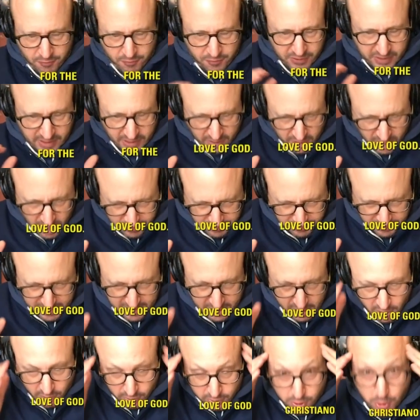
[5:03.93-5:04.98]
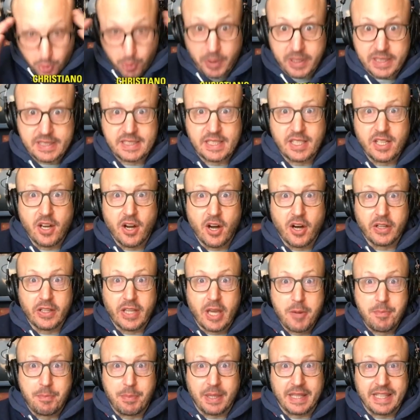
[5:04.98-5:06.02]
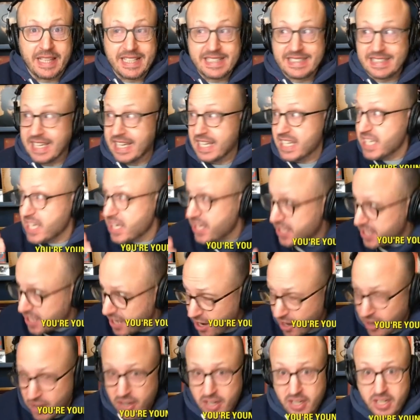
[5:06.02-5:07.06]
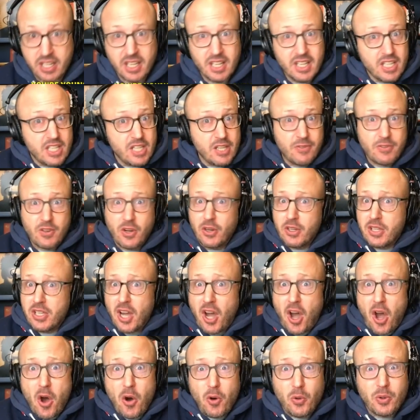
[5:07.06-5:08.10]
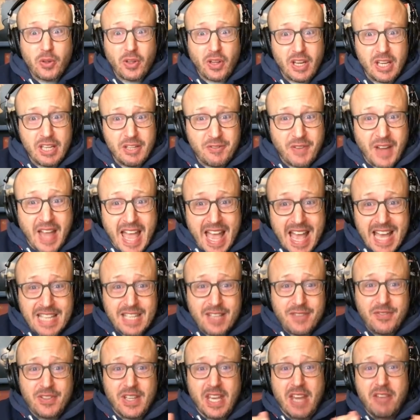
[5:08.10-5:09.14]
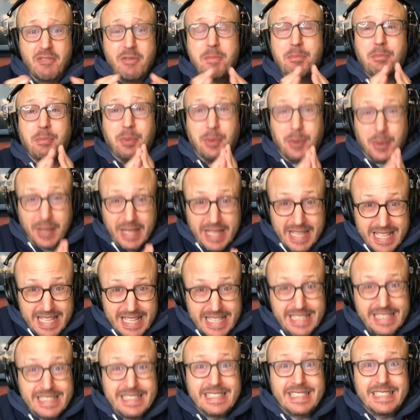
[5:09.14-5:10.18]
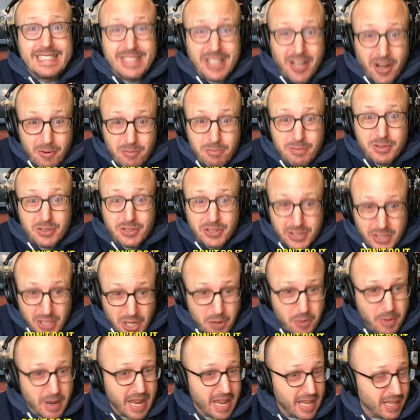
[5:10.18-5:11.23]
For the love of God, Cristiano Pulisic, you're young. You've got your whole life ahead of you. Please don't do